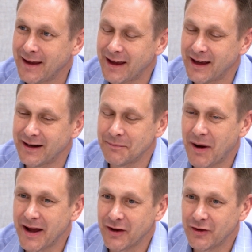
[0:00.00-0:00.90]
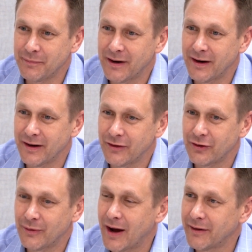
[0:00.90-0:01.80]
And in my experience,
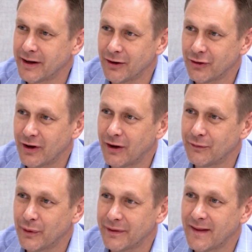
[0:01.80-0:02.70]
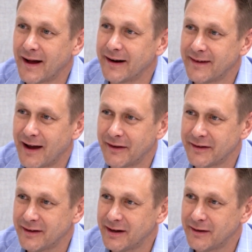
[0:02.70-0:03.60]
surrounding yourself with a lot of
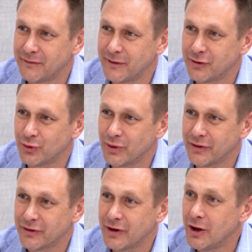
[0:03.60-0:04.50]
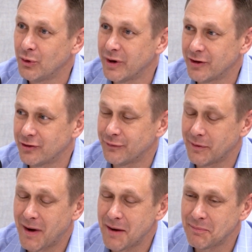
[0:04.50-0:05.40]
talented individuals, which
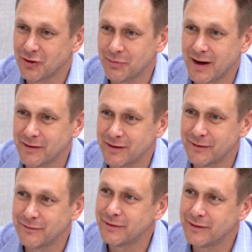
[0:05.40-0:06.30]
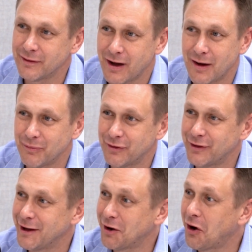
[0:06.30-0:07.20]
from my perspective
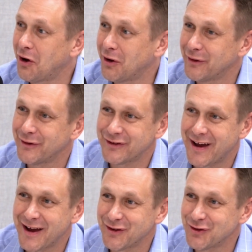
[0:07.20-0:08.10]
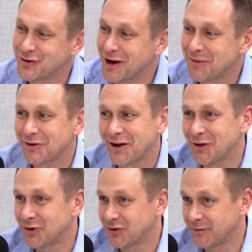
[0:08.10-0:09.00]
comes in all sizes, shapes,
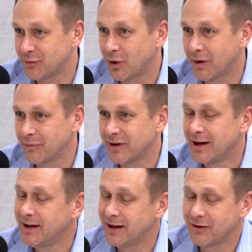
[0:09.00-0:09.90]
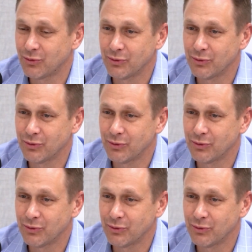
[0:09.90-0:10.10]
colors, and forms, it's